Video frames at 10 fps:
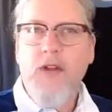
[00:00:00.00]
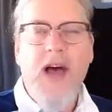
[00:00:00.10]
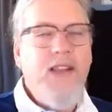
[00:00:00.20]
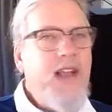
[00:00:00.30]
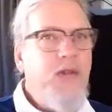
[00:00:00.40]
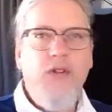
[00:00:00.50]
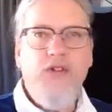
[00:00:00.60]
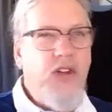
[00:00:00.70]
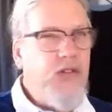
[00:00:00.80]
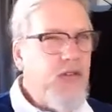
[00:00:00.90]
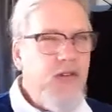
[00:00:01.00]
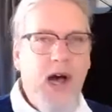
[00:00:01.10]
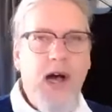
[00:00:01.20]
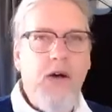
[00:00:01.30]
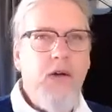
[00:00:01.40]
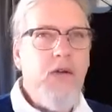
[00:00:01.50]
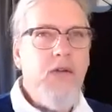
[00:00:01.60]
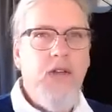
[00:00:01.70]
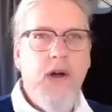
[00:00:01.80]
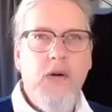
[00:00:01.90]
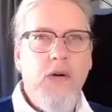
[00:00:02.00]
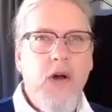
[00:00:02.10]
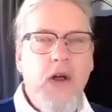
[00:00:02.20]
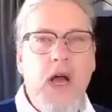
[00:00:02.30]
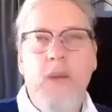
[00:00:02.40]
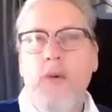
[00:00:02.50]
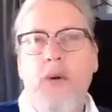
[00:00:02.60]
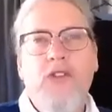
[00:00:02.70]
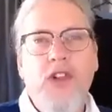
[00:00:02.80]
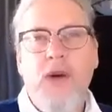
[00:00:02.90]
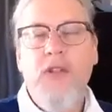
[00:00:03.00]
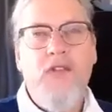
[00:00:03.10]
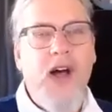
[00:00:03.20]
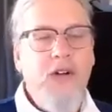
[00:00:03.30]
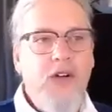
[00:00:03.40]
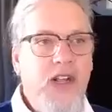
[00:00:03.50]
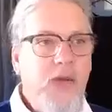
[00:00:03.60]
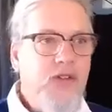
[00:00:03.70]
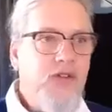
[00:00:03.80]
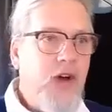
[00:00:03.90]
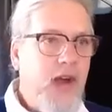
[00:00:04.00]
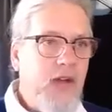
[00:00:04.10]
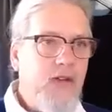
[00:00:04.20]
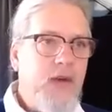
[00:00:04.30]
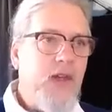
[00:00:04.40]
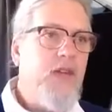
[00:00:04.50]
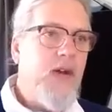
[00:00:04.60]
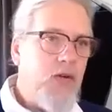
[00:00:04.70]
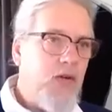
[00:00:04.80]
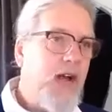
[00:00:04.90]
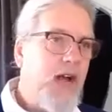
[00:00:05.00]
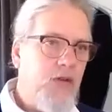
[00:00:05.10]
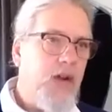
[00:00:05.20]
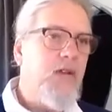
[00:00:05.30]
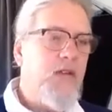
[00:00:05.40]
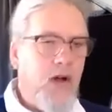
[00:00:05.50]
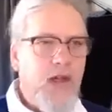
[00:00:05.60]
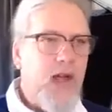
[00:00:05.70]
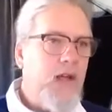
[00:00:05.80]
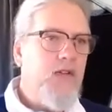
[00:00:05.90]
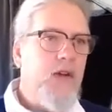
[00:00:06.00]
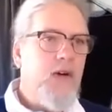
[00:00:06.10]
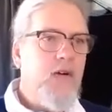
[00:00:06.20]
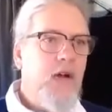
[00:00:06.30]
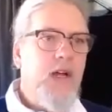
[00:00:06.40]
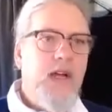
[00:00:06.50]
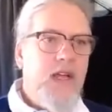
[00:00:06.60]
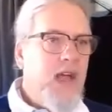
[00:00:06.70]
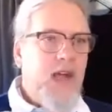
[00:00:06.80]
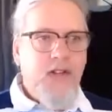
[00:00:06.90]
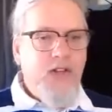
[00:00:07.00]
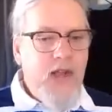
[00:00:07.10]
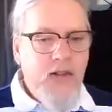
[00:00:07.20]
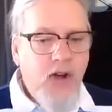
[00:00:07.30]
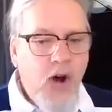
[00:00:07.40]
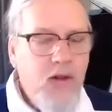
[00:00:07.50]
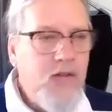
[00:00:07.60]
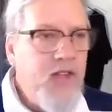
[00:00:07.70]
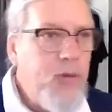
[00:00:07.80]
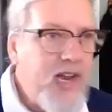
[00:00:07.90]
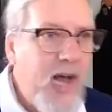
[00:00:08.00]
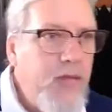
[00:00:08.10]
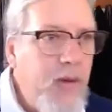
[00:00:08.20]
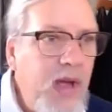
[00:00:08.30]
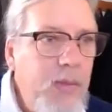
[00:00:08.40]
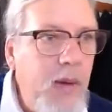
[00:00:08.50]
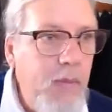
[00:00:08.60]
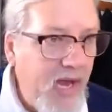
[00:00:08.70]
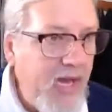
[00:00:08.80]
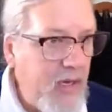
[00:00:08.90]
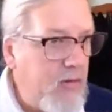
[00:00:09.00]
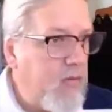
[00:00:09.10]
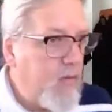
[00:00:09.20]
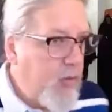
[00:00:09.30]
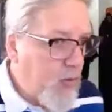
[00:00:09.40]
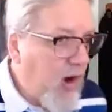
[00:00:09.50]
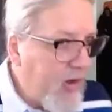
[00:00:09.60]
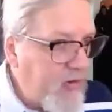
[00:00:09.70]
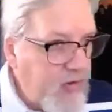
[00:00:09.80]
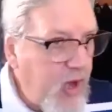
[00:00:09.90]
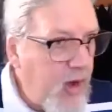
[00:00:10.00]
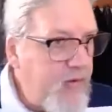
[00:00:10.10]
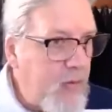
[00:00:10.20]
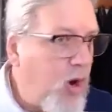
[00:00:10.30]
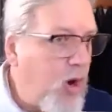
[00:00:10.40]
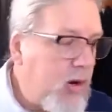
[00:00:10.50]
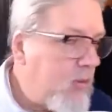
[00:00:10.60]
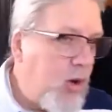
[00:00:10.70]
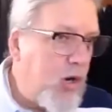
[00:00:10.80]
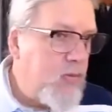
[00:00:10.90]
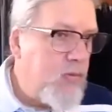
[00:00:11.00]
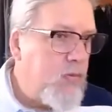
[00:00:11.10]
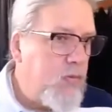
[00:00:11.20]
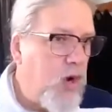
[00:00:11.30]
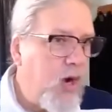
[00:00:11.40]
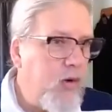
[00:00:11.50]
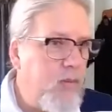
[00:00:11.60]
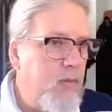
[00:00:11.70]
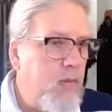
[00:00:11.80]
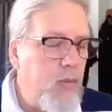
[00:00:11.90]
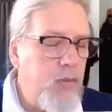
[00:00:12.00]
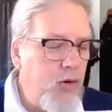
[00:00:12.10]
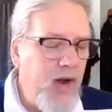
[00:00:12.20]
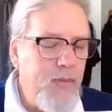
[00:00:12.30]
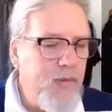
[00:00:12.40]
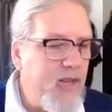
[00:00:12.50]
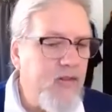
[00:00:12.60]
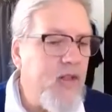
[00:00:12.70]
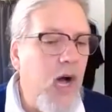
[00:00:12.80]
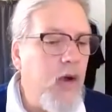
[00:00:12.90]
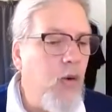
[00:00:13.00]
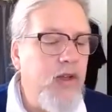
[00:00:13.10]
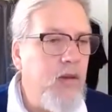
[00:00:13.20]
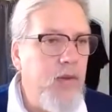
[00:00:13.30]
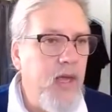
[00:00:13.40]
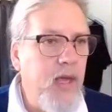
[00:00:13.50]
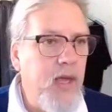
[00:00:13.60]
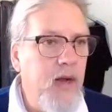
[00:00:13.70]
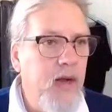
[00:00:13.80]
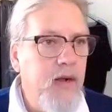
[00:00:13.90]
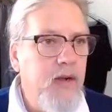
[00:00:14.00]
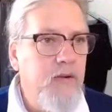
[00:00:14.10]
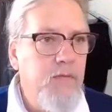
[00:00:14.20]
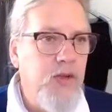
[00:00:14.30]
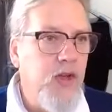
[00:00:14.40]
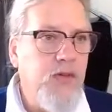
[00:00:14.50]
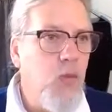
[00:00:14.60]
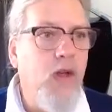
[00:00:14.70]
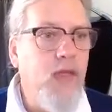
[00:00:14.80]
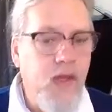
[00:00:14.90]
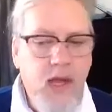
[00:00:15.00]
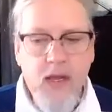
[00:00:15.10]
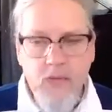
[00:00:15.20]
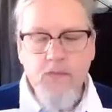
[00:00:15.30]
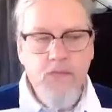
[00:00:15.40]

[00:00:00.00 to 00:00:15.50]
I doubt there's just a file. So I mean, if you're dealing with a file, you're dealing with strings because you have to write strings and all that. So yeah, it's hard to separate out. There may be a main thrust of a program, but it's not going to be just one thing.